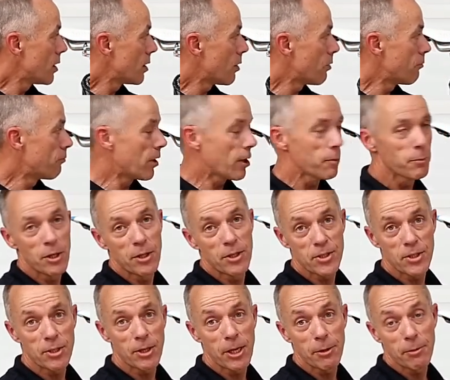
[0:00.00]
I'd recommend
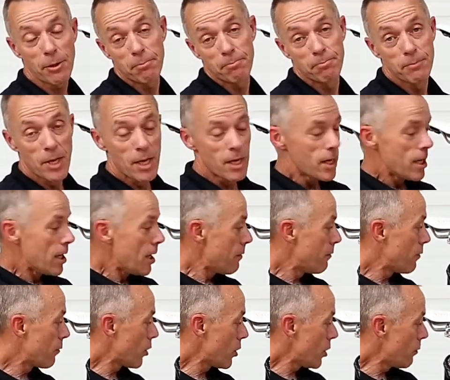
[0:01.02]
this to anyone.
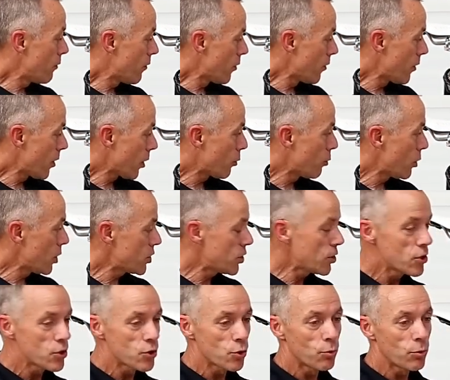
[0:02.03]
If you've got any further
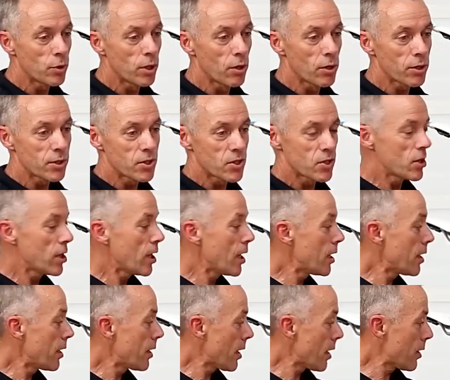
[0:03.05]
questions or would like to see
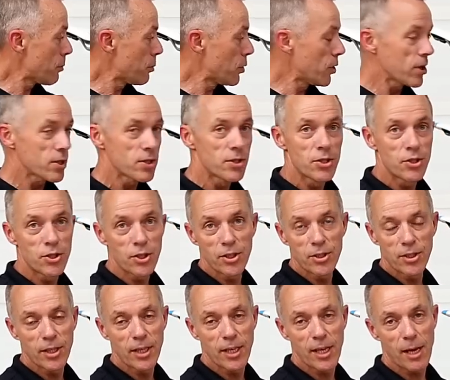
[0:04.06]
any of the other bikes in the
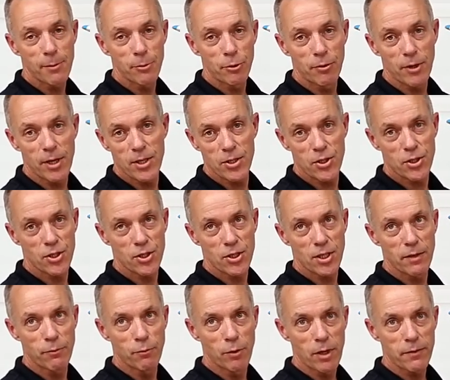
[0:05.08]
GT Carbon range,
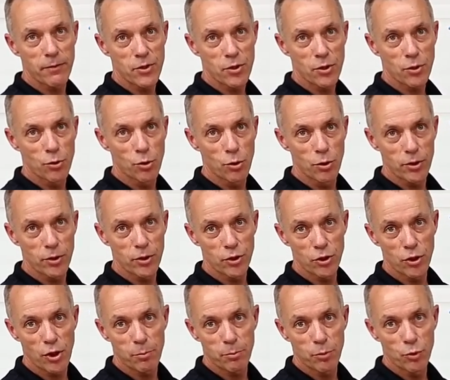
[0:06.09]
just give one of us a call at the
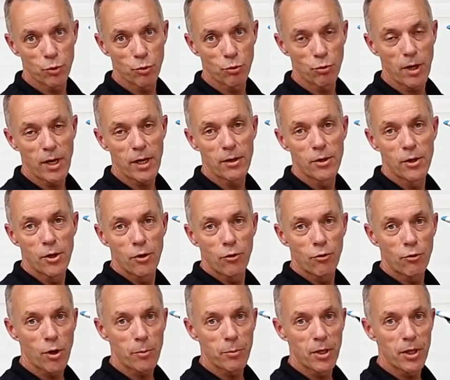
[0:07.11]
shop or
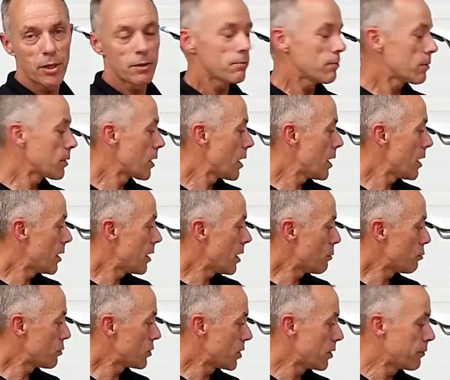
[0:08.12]
drop in, and
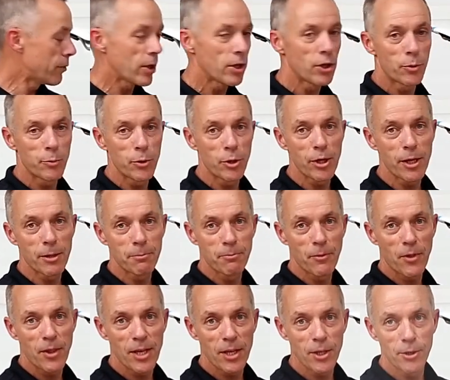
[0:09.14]
we'll see if we can help you out.
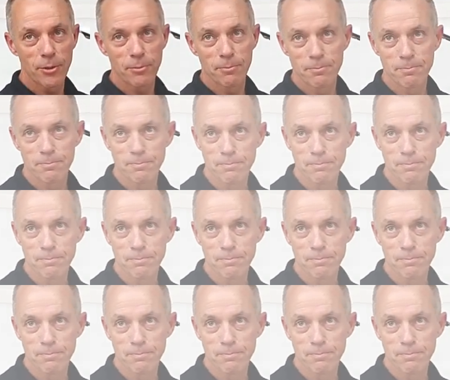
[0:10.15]
Thank you.